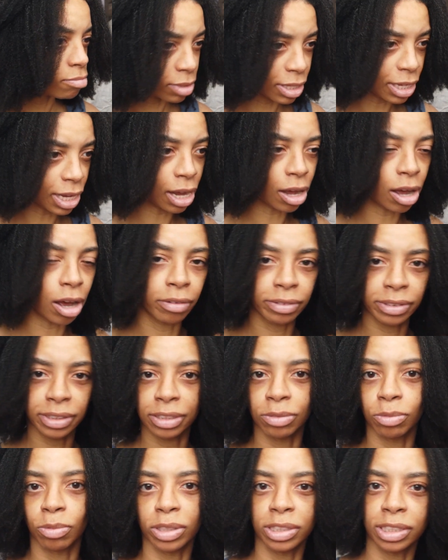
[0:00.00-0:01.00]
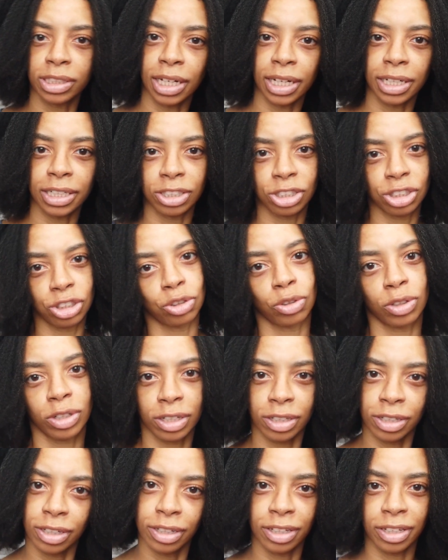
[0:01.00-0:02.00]
Yeah, obviously one side is
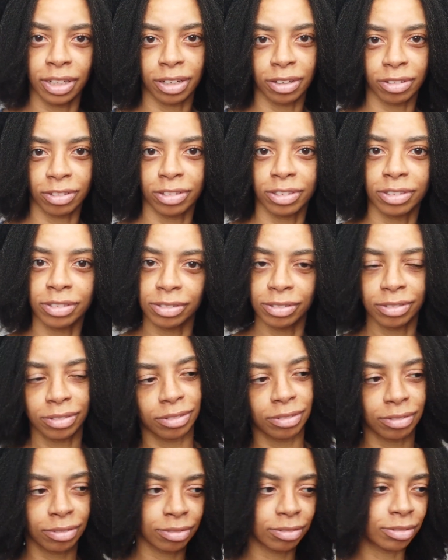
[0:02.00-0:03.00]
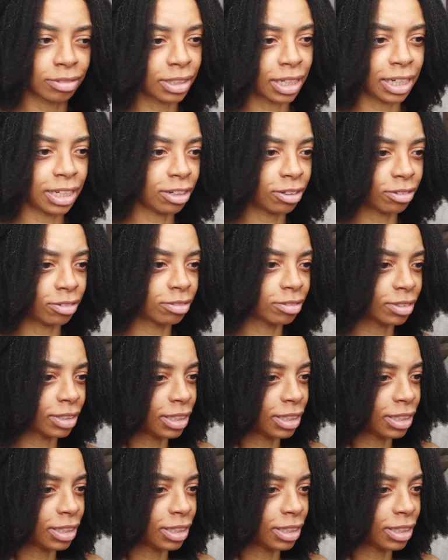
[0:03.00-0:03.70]
shorter than the other. I know.